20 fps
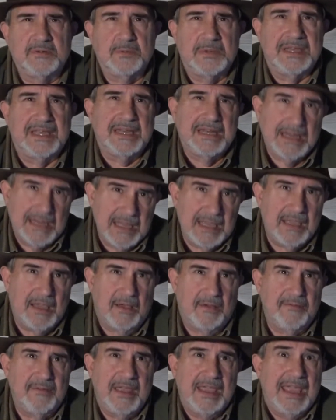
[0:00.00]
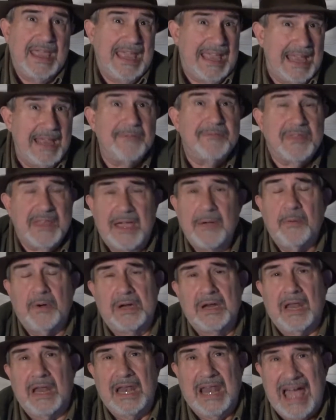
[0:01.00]
We can live if they
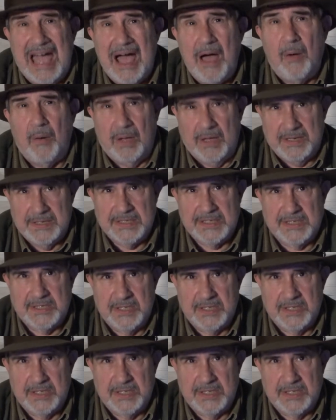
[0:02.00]
would allow us